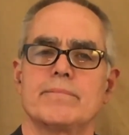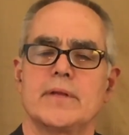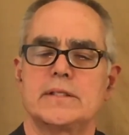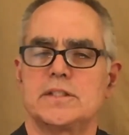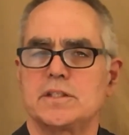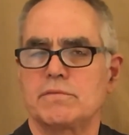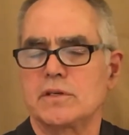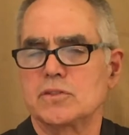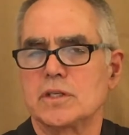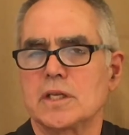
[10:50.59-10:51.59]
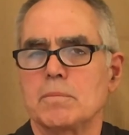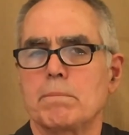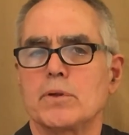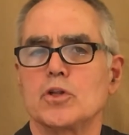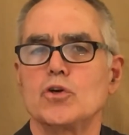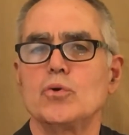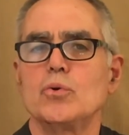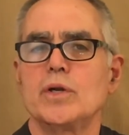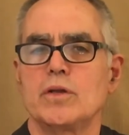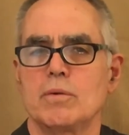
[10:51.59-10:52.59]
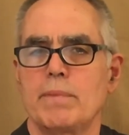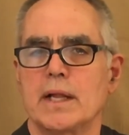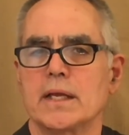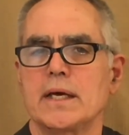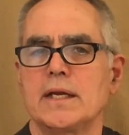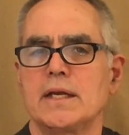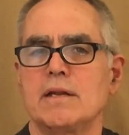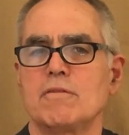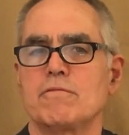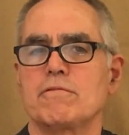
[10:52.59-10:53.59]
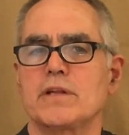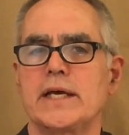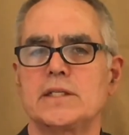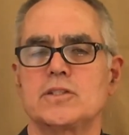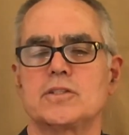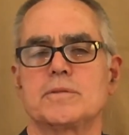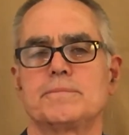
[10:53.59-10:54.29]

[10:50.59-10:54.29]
It's as if there's a little balloon in your belly, and it inflates,